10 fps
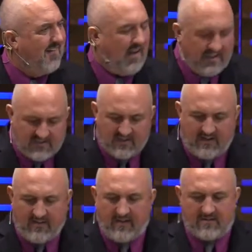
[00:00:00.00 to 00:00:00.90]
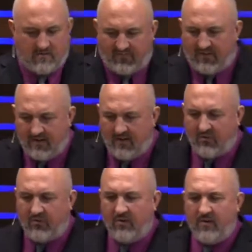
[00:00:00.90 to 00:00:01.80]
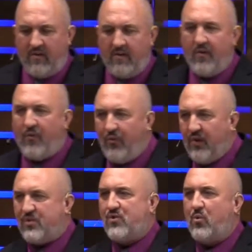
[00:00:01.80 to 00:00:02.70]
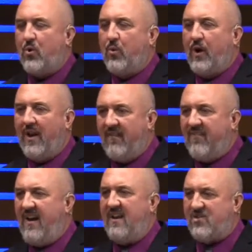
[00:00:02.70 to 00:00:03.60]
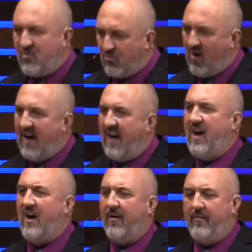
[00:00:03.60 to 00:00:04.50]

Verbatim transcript: I saw that. I said, fair enough. This is where we're going to invest right here.